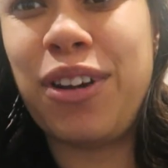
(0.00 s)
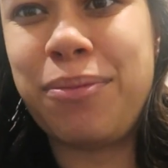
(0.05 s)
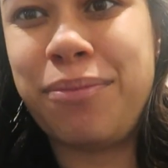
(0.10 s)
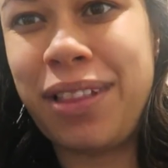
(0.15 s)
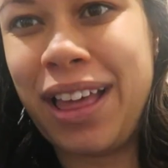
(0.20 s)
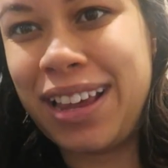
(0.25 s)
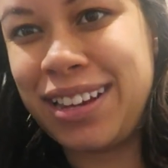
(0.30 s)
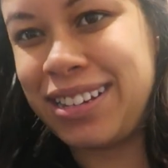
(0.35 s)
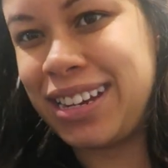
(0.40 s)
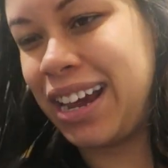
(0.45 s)
from
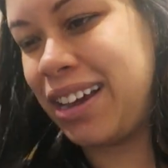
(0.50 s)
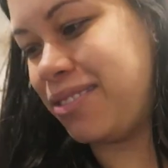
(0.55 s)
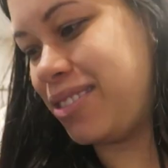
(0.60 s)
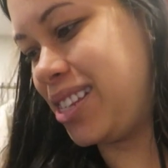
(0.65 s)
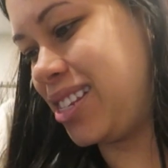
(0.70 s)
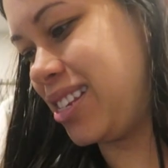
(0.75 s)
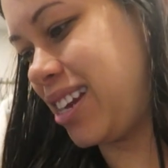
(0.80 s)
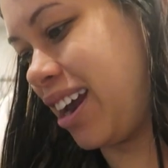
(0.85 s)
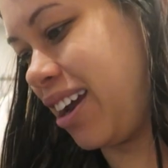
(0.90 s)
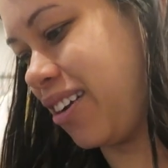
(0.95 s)
like
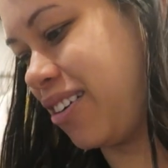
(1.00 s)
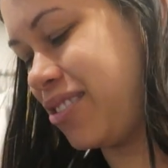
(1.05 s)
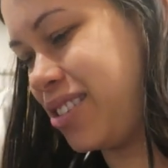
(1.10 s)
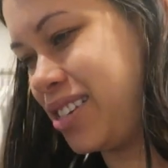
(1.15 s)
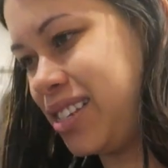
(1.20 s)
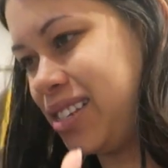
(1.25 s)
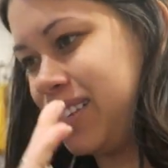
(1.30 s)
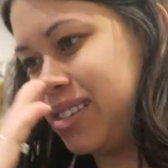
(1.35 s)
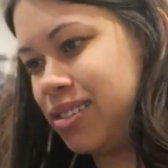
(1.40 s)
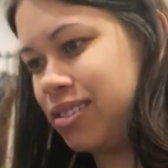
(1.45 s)

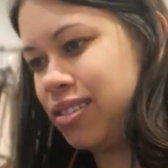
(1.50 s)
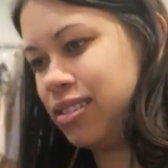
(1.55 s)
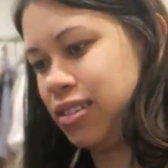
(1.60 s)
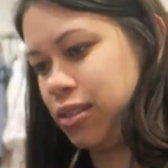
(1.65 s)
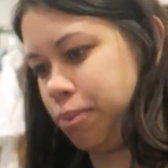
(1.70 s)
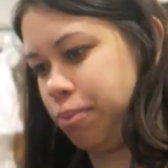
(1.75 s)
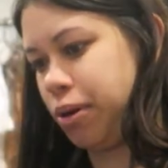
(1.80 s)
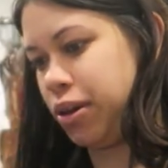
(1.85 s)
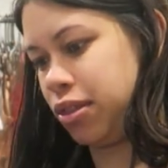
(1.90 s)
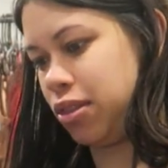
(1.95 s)
downstairs
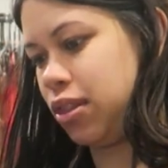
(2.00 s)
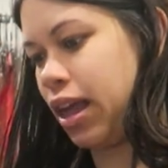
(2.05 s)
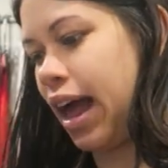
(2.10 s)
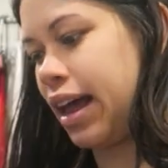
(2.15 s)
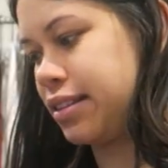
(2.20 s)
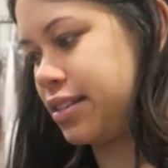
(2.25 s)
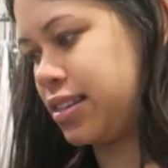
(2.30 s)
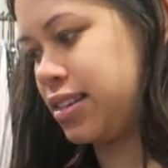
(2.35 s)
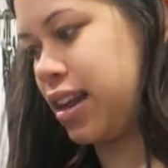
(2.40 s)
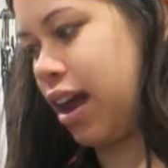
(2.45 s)
to put
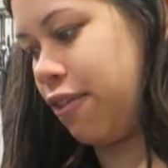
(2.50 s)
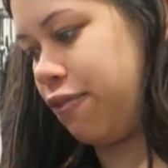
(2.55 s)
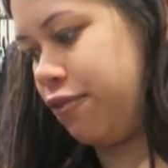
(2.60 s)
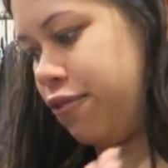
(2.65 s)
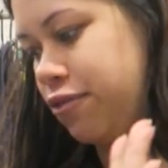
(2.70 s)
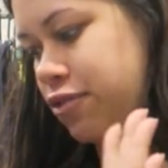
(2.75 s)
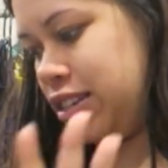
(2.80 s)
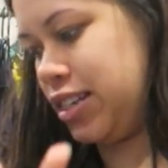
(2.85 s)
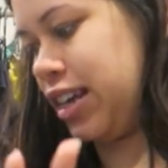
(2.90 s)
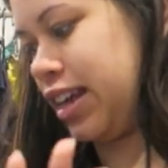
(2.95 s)
that stuff
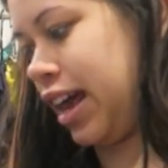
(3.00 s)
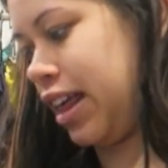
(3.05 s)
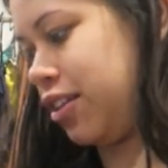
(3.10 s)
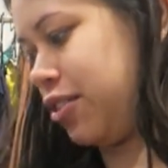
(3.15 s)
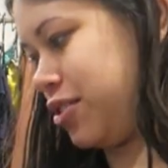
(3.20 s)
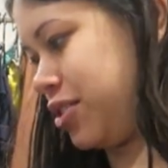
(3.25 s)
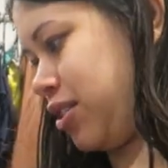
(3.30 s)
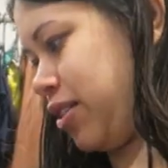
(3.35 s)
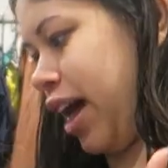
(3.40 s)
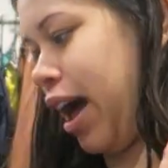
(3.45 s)

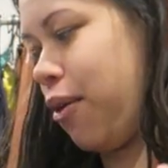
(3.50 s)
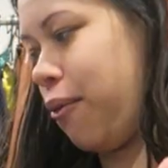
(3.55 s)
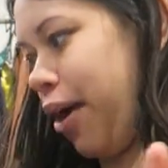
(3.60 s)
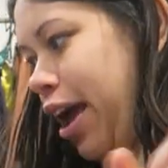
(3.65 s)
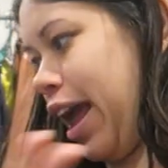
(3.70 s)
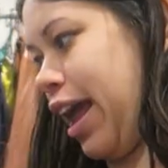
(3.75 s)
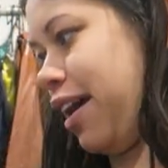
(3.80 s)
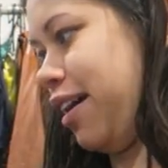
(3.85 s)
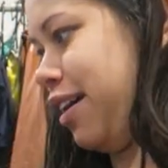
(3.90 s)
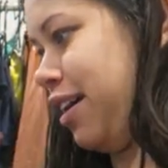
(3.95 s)
together so that
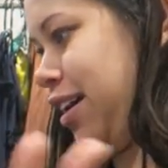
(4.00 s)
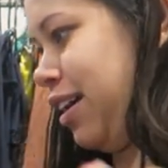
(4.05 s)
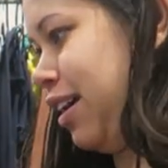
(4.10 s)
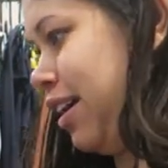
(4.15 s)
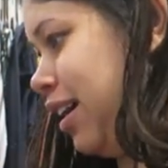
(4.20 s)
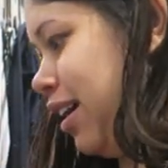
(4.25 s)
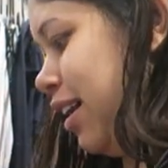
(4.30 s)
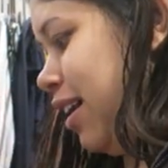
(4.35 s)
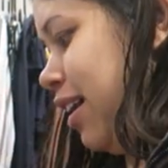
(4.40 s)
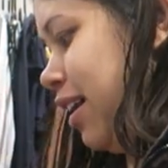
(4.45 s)
way
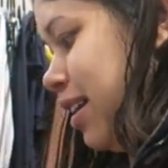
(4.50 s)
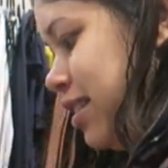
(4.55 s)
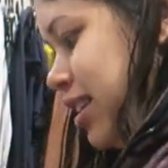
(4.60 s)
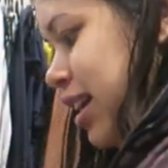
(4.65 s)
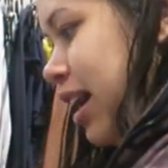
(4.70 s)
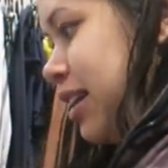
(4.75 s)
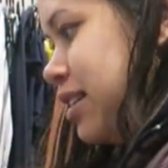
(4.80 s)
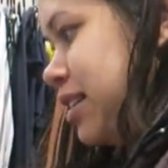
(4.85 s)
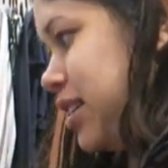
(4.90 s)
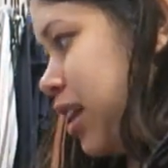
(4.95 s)
it's
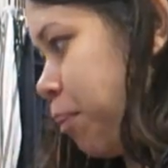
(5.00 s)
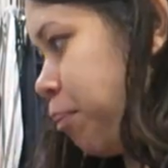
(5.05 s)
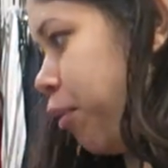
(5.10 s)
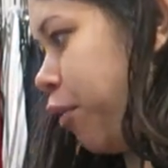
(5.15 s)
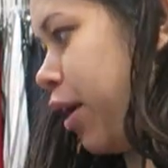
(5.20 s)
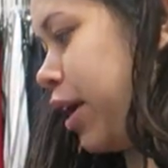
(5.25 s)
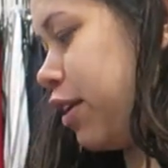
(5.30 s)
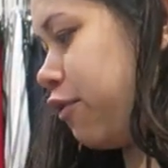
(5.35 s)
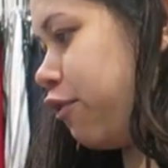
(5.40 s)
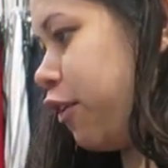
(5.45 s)
kind of
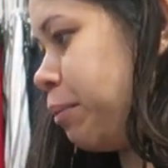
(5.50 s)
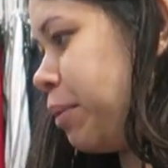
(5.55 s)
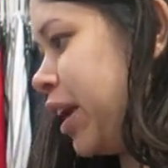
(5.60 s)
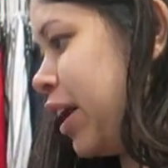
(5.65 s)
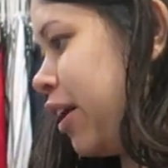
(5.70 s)
separated from